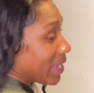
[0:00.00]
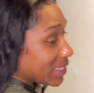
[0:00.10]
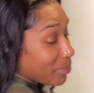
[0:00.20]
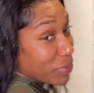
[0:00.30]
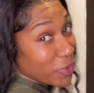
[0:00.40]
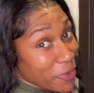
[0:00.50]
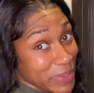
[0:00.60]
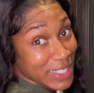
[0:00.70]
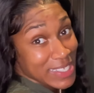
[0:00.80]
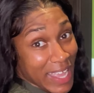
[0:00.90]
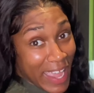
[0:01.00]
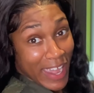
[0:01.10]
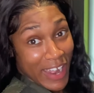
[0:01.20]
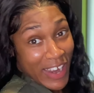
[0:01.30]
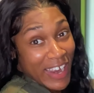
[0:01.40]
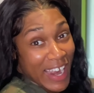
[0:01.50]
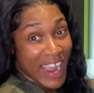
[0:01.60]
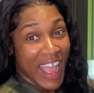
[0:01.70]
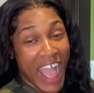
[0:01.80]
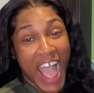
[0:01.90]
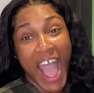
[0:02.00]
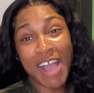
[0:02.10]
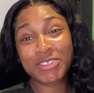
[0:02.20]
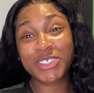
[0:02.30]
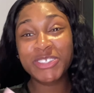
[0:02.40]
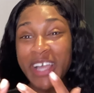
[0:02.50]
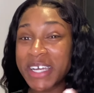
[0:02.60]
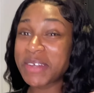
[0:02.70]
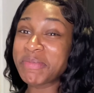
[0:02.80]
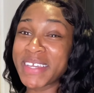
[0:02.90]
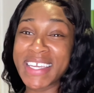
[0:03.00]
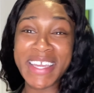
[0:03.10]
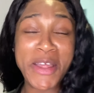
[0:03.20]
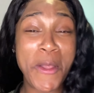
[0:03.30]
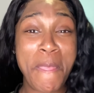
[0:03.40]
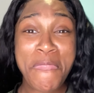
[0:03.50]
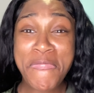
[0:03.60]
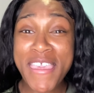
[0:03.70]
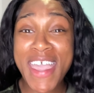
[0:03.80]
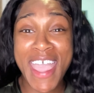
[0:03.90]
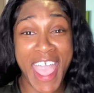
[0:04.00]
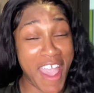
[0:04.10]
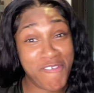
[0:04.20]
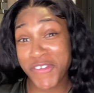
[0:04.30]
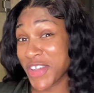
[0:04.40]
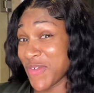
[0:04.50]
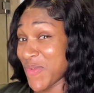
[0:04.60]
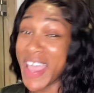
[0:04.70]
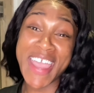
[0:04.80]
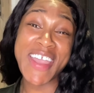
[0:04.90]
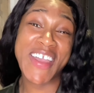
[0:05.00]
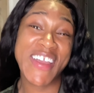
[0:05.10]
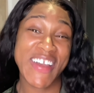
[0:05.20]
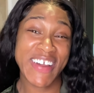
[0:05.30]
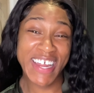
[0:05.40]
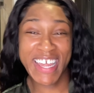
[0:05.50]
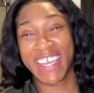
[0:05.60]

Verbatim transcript: be at the pool with this hair. I'm just trying to be everywhere.